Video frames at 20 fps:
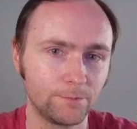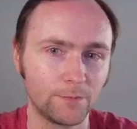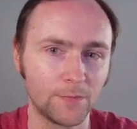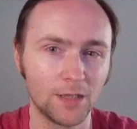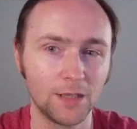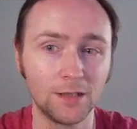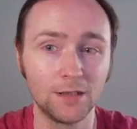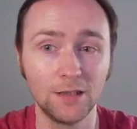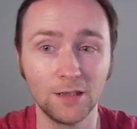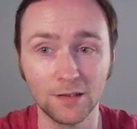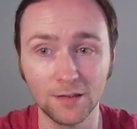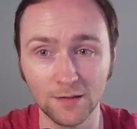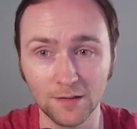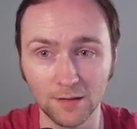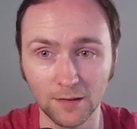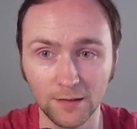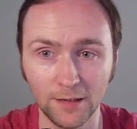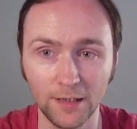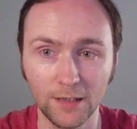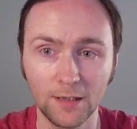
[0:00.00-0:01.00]
Jason
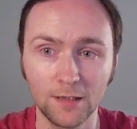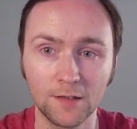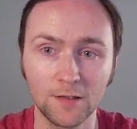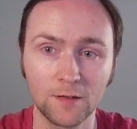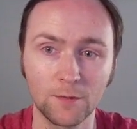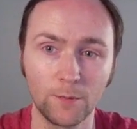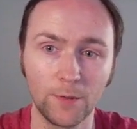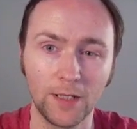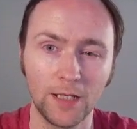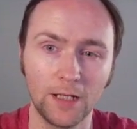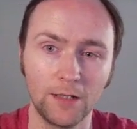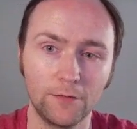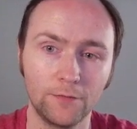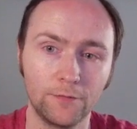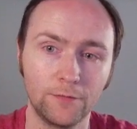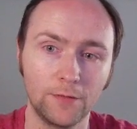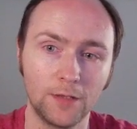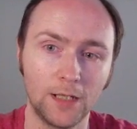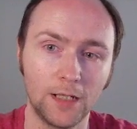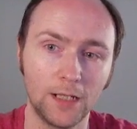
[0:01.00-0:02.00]
Sudeikis. We
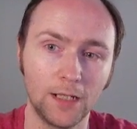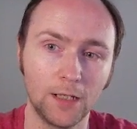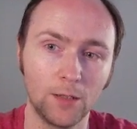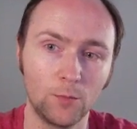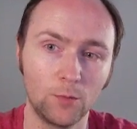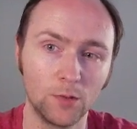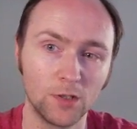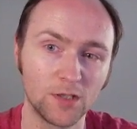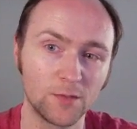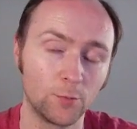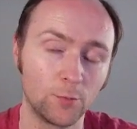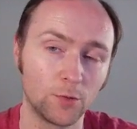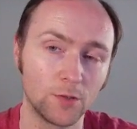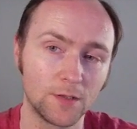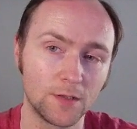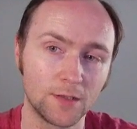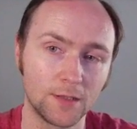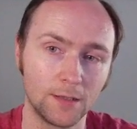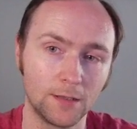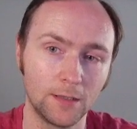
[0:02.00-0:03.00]
have one
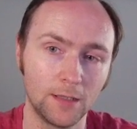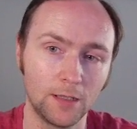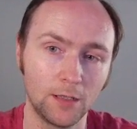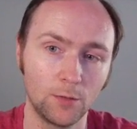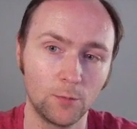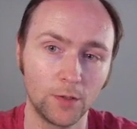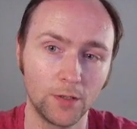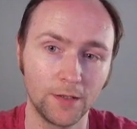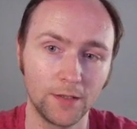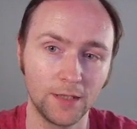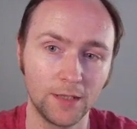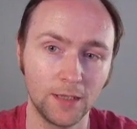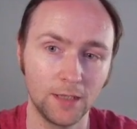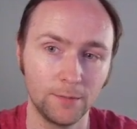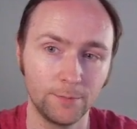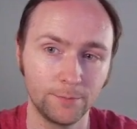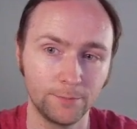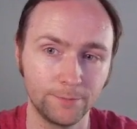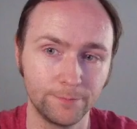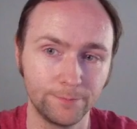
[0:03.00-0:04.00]
of the
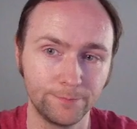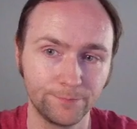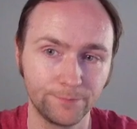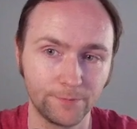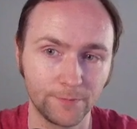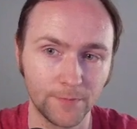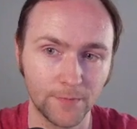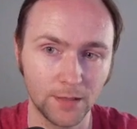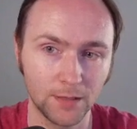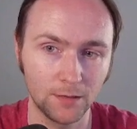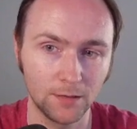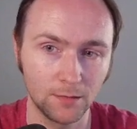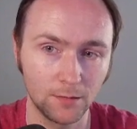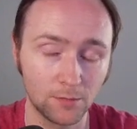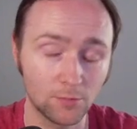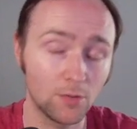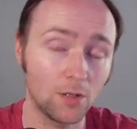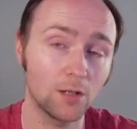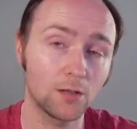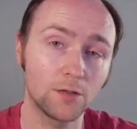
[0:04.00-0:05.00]

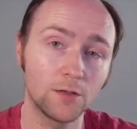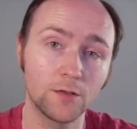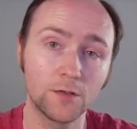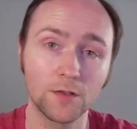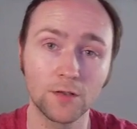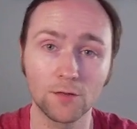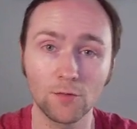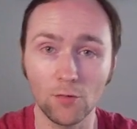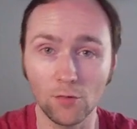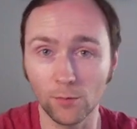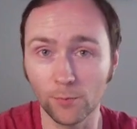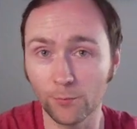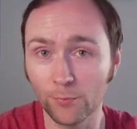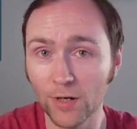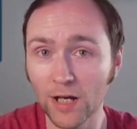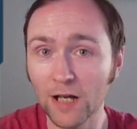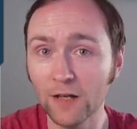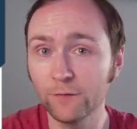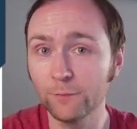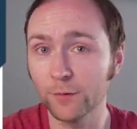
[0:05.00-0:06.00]
doctors is called
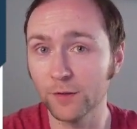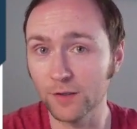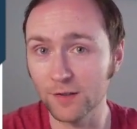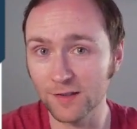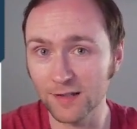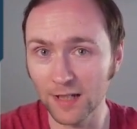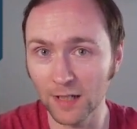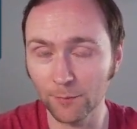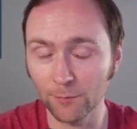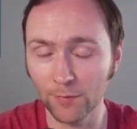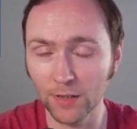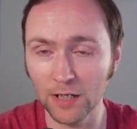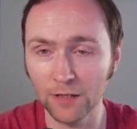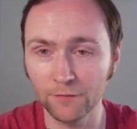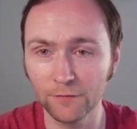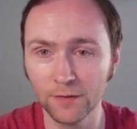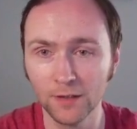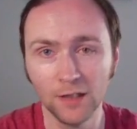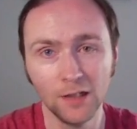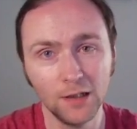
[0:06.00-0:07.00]
Braff, because Zach
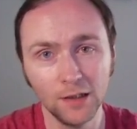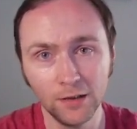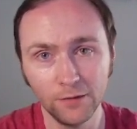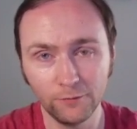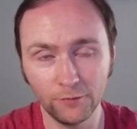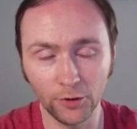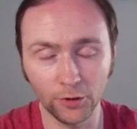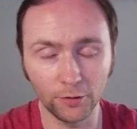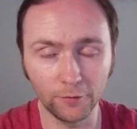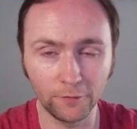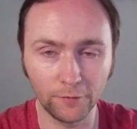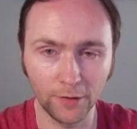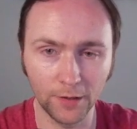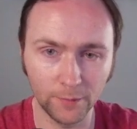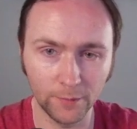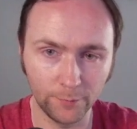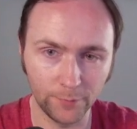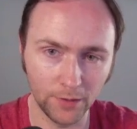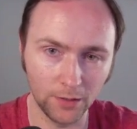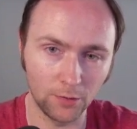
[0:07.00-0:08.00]
Braff, very good friend
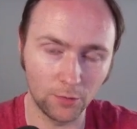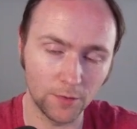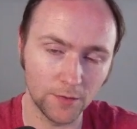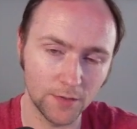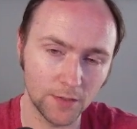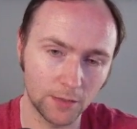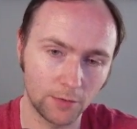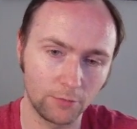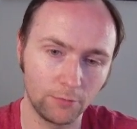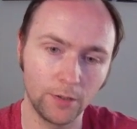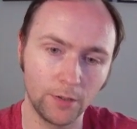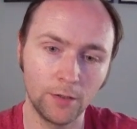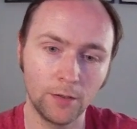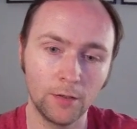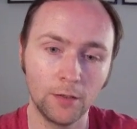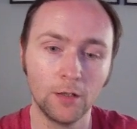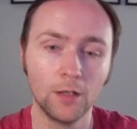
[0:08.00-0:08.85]
of Bill Lawrence, the creator,